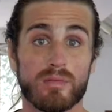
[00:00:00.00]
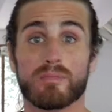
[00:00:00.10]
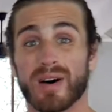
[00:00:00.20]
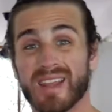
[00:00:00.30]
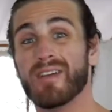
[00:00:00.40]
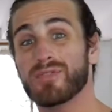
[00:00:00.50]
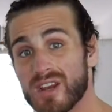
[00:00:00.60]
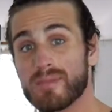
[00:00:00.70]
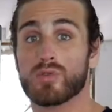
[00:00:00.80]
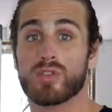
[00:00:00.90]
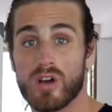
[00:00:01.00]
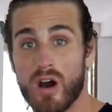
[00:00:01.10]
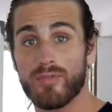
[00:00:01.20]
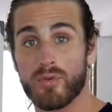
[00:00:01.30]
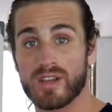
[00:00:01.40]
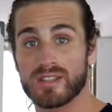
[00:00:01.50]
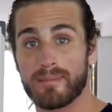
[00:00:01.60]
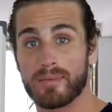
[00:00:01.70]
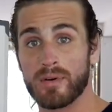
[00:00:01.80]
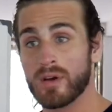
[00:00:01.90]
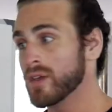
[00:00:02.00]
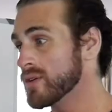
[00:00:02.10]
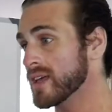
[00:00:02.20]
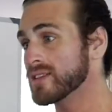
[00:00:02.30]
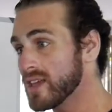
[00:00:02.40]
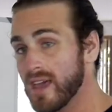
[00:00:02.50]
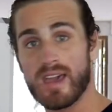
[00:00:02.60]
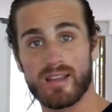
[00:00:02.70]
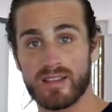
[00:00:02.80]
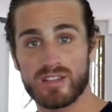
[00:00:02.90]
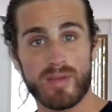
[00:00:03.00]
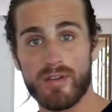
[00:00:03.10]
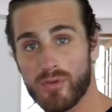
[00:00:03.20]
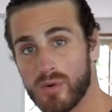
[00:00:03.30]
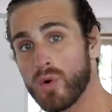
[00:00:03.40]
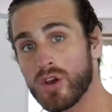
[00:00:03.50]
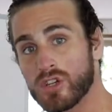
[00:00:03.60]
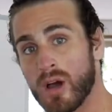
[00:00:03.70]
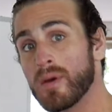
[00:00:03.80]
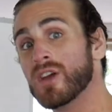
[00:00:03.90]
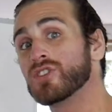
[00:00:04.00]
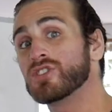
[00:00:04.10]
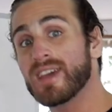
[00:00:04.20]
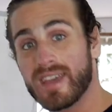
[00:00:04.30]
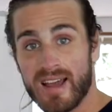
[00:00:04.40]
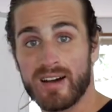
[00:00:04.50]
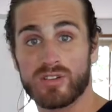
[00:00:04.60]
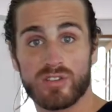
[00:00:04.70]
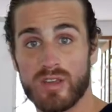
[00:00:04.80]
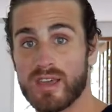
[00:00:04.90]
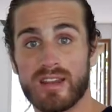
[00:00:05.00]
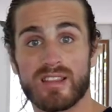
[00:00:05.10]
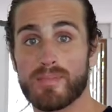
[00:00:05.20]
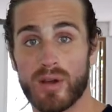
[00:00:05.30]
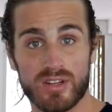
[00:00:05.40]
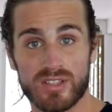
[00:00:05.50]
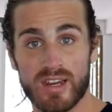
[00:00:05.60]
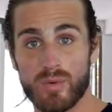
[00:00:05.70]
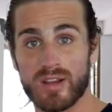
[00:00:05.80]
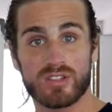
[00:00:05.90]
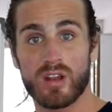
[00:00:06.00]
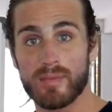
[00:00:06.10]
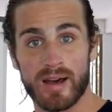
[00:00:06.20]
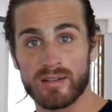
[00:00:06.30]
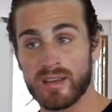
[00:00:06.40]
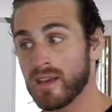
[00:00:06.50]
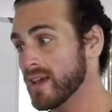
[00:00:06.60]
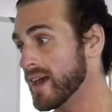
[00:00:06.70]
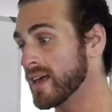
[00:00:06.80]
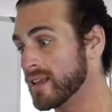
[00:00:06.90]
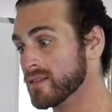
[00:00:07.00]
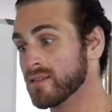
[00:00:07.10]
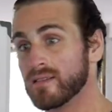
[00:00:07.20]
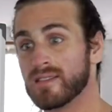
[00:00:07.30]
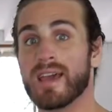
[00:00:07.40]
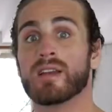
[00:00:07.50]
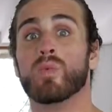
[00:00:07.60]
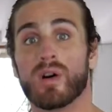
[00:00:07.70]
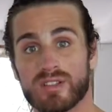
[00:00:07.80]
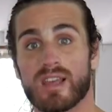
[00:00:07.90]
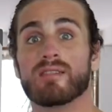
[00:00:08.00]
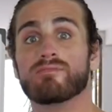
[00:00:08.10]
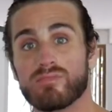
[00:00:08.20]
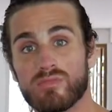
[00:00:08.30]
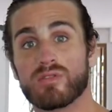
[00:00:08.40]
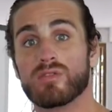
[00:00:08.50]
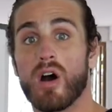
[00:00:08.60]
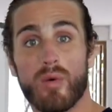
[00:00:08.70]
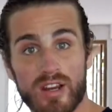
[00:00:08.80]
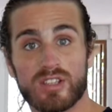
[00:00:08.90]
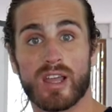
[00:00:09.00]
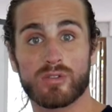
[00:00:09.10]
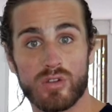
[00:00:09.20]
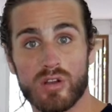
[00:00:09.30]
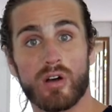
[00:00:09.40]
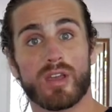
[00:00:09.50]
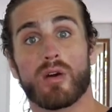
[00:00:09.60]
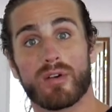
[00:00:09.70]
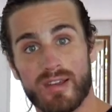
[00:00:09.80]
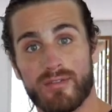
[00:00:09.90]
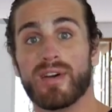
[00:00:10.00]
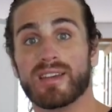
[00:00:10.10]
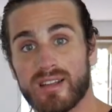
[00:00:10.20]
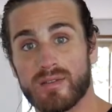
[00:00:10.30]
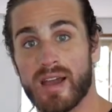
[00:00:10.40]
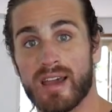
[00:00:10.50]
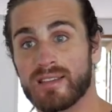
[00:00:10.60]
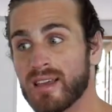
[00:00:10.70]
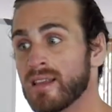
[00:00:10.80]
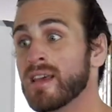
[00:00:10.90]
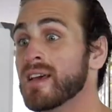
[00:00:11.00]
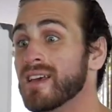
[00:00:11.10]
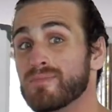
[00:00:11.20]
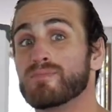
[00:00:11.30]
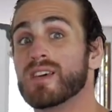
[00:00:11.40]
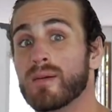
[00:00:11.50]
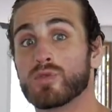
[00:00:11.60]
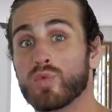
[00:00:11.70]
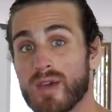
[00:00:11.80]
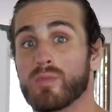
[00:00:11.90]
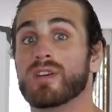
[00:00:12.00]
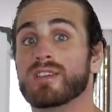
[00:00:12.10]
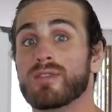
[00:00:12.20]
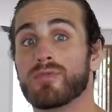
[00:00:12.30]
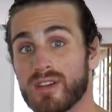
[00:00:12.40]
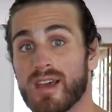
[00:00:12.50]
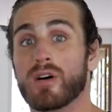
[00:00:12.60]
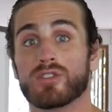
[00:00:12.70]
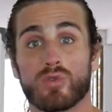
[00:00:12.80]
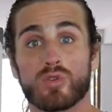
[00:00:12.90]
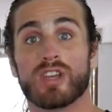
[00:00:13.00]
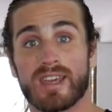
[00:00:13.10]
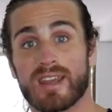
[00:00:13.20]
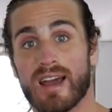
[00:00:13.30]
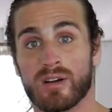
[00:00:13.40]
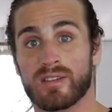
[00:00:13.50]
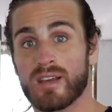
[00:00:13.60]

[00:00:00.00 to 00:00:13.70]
But after they book the call, for example, you can say, hey, this is my free workshop, check it out, so you get a deeper understanding where it's all about. And then once they already scheduled the call, they're already invested, right? Then it becomes way more easy for them also to check it out